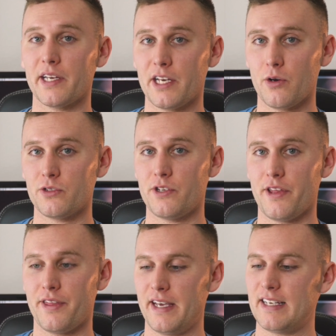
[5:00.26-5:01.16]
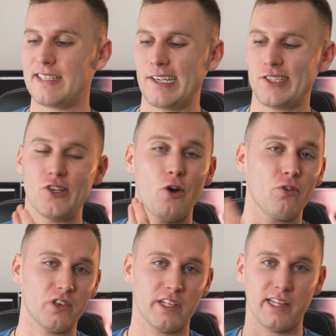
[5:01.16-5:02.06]
we're gonna go into the things I
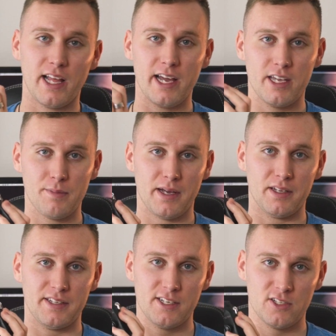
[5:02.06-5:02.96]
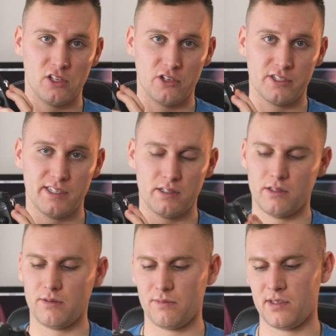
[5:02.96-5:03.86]
don't really like about DSLR
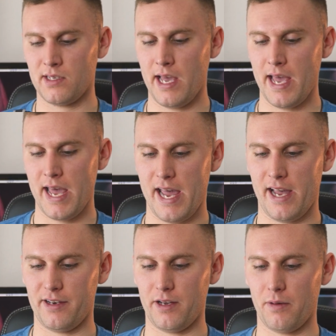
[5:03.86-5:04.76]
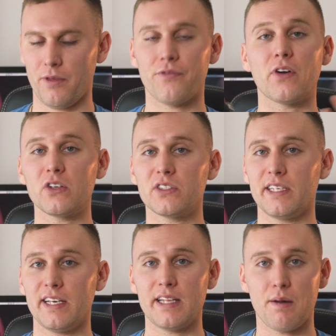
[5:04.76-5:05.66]
systems. And the first
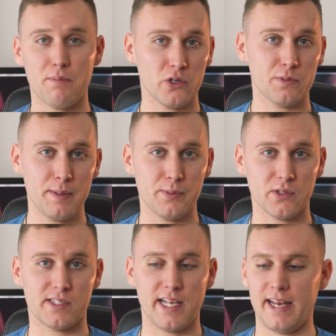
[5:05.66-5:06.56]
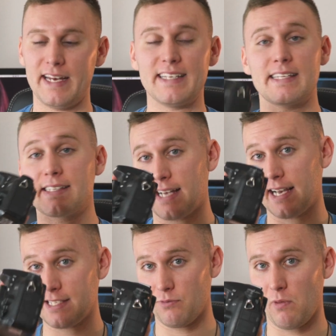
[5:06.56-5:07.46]
thing that most people state is the
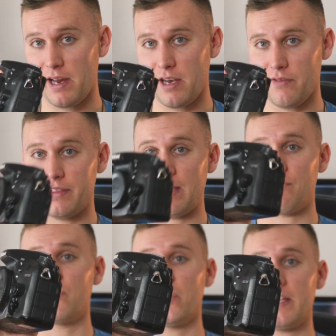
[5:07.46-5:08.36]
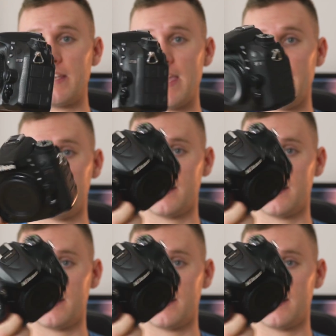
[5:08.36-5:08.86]
size and weight of it. They really can't